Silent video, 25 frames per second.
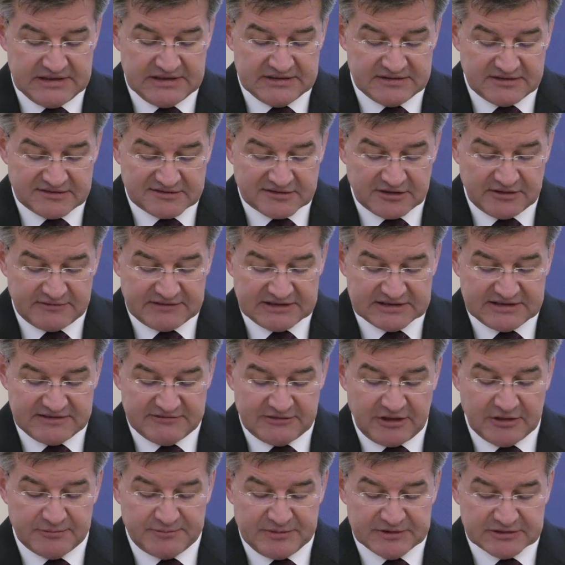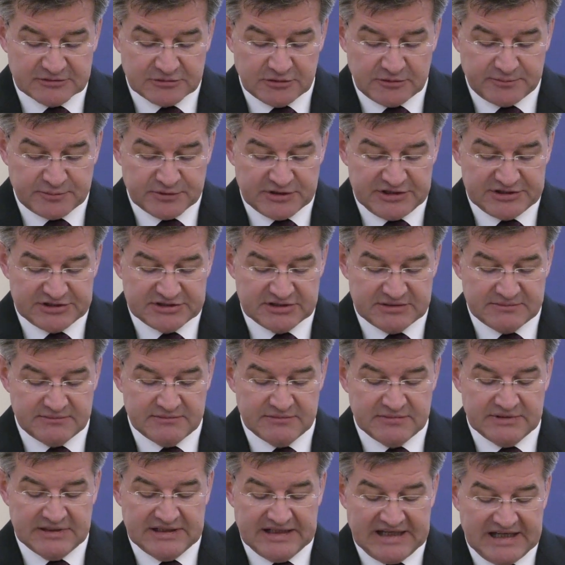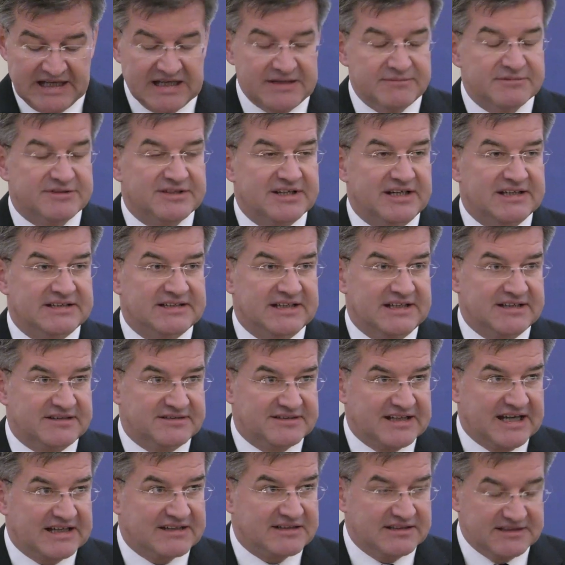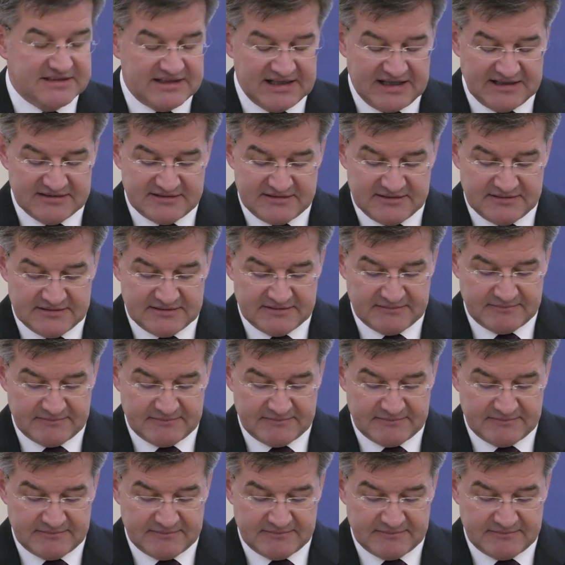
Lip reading: the Slovak Development Cooperation aims at exactly that.